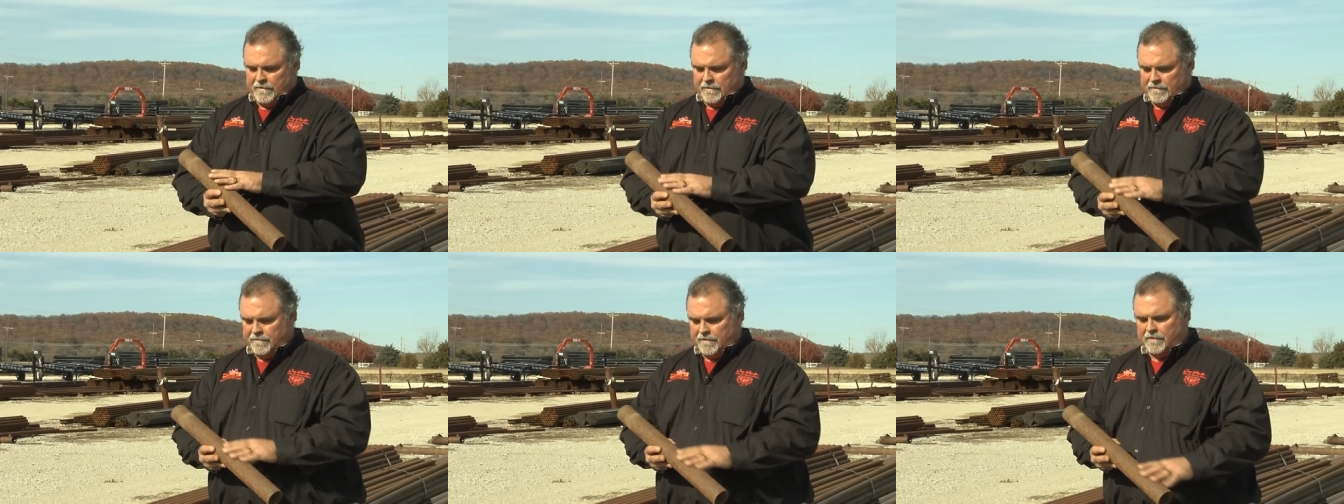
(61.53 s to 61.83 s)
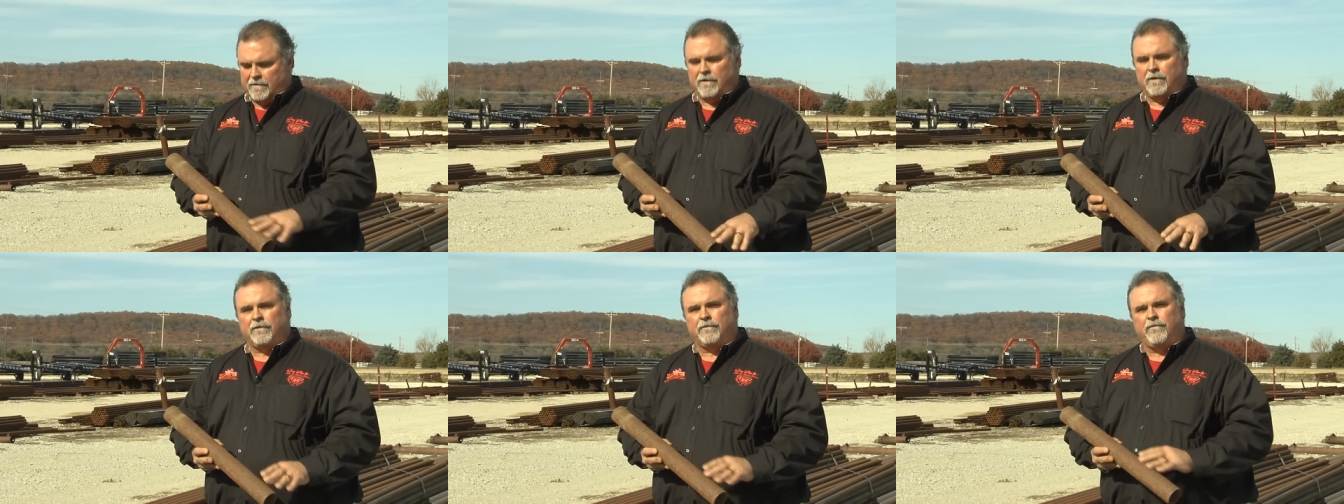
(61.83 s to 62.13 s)
It
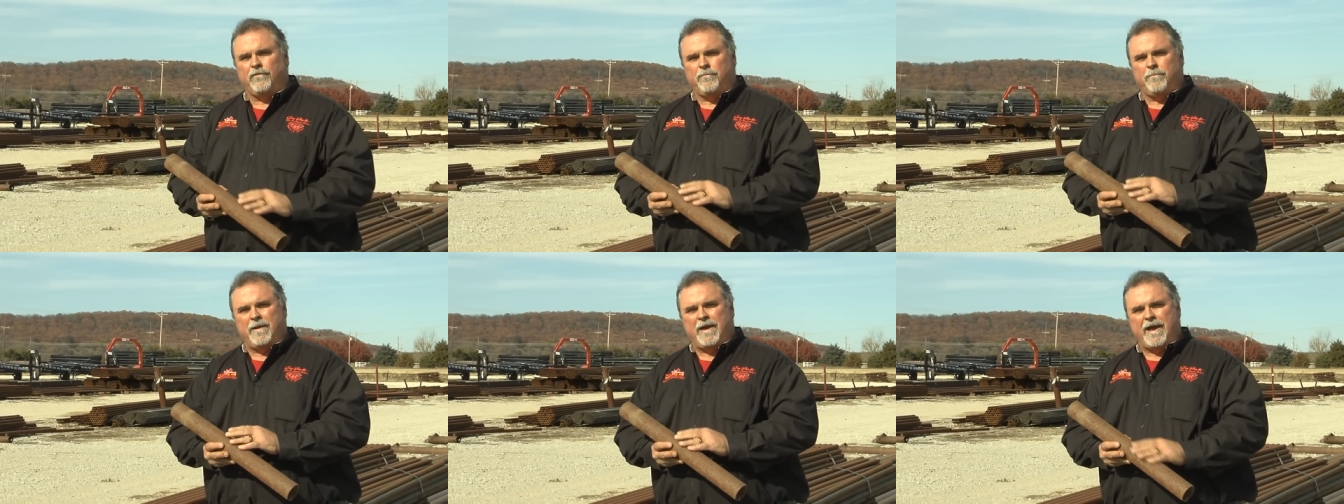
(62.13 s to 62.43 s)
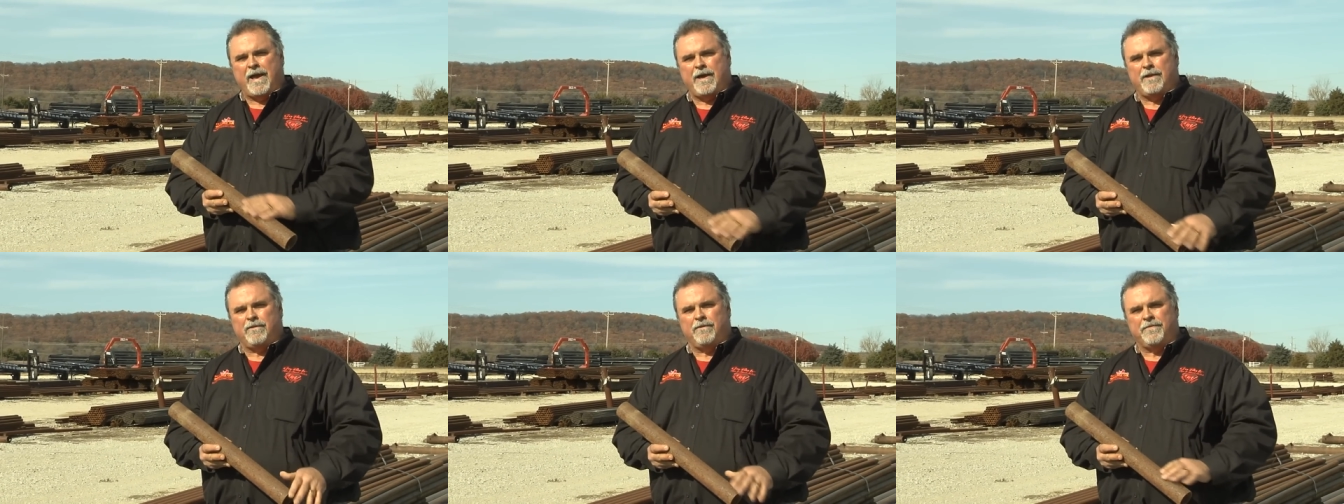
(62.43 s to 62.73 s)
doesn't look too
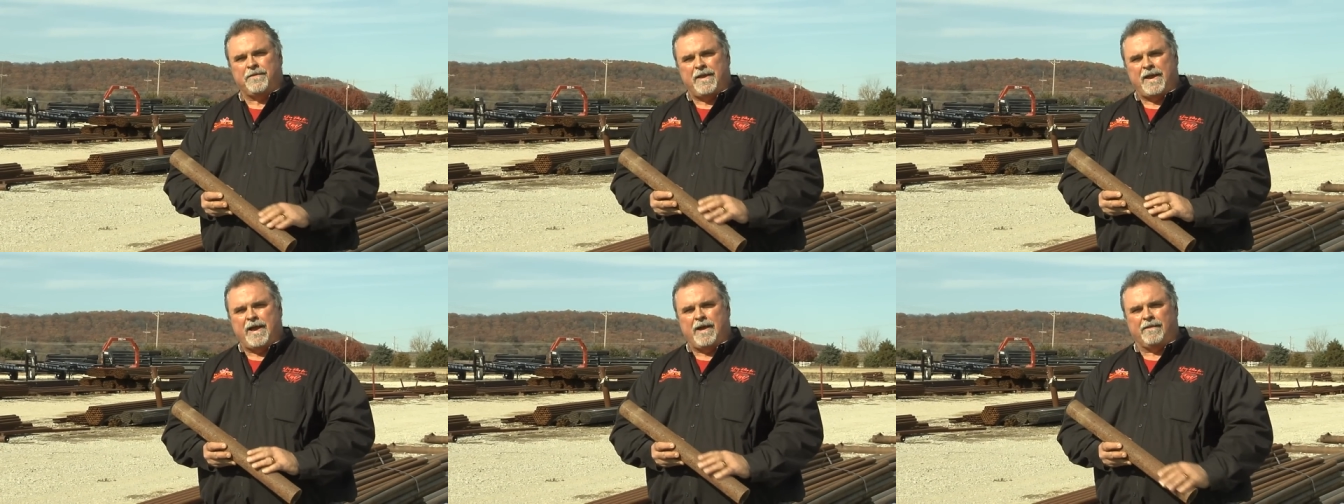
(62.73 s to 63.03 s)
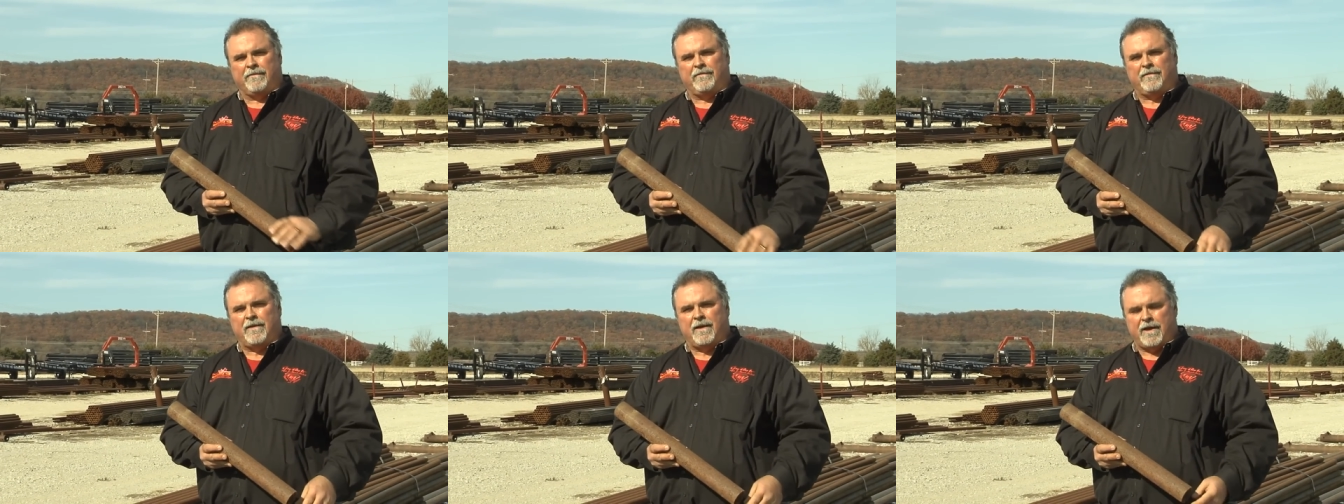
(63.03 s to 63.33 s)
bad on the
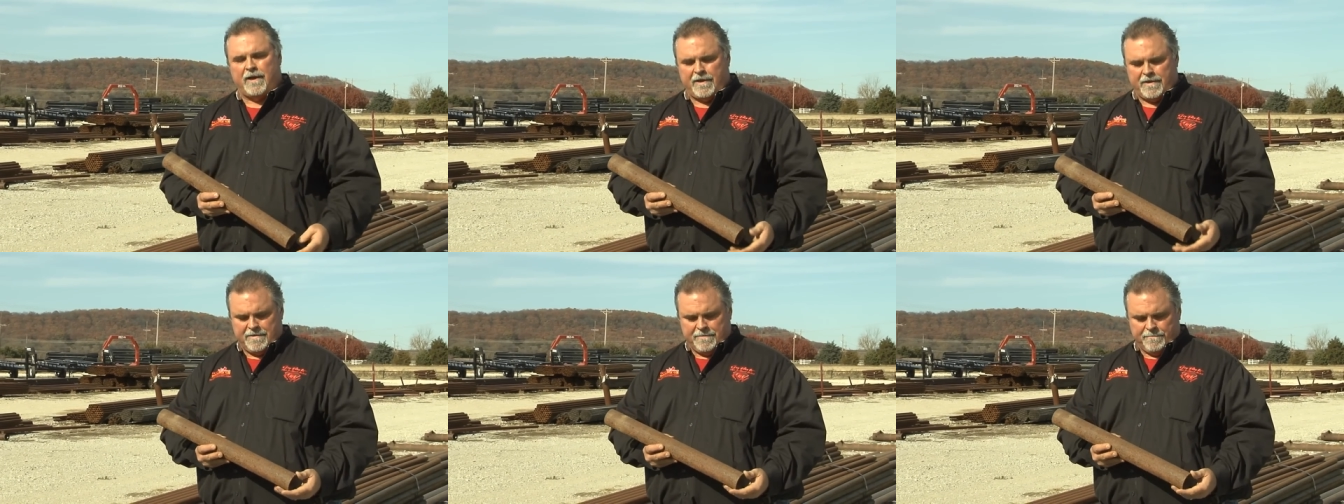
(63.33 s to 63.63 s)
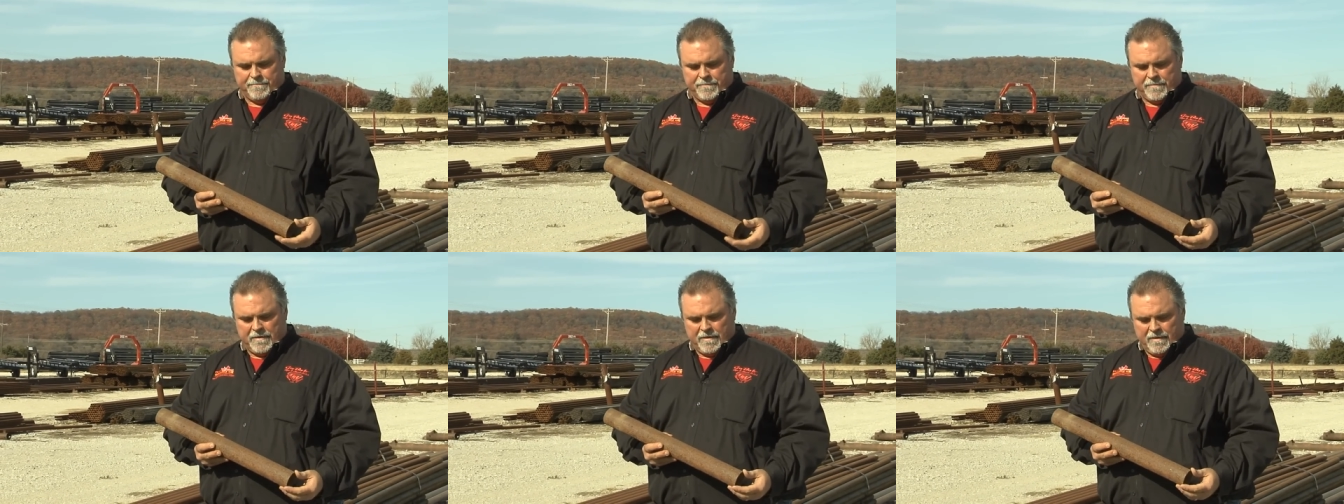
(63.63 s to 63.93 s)
outside.
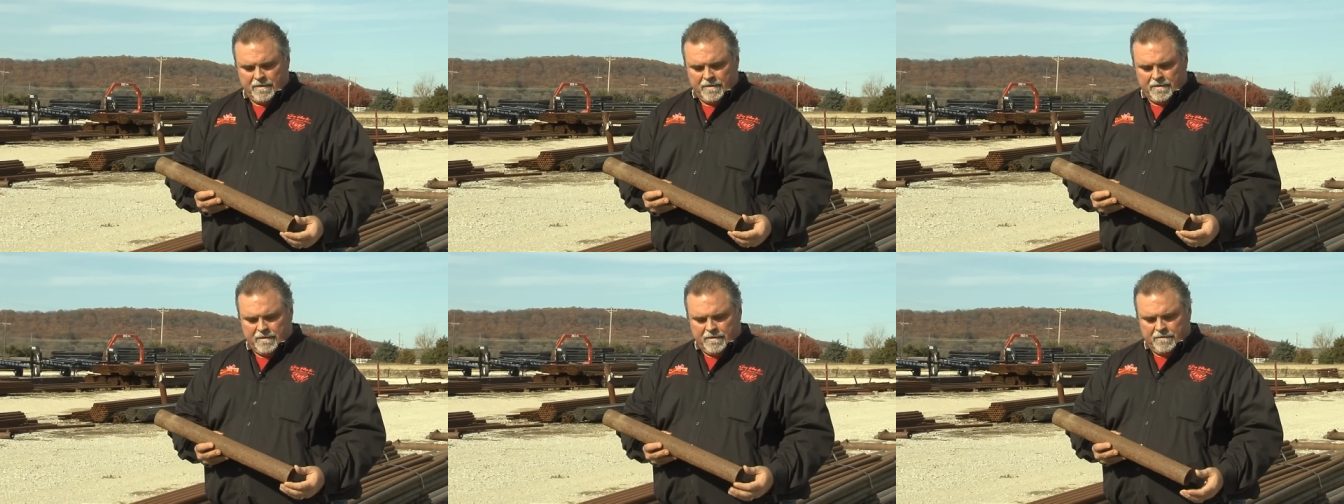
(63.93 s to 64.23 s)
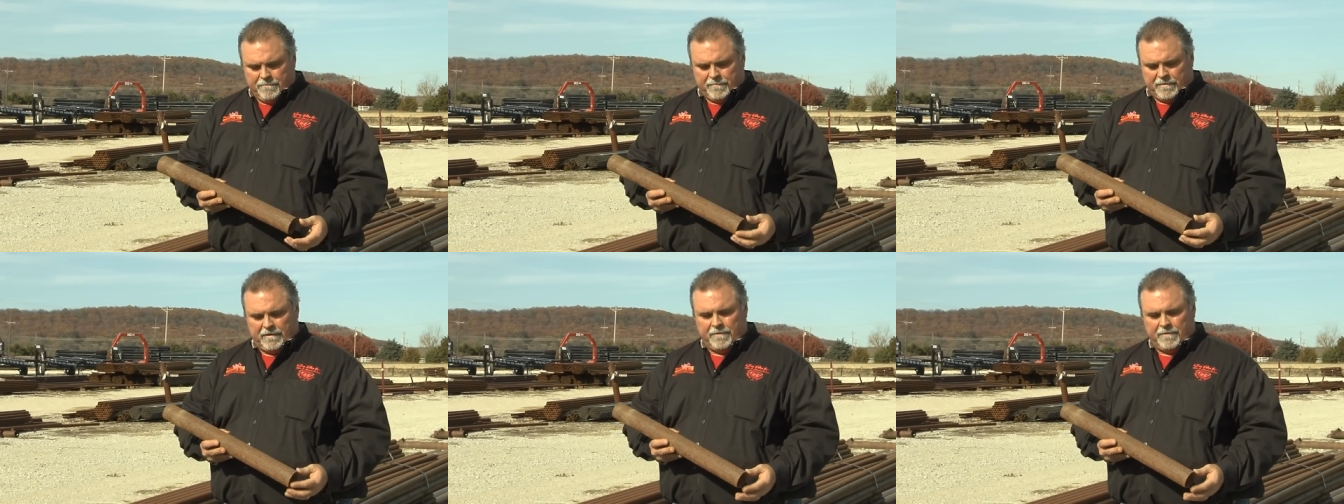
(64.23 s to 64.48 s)
But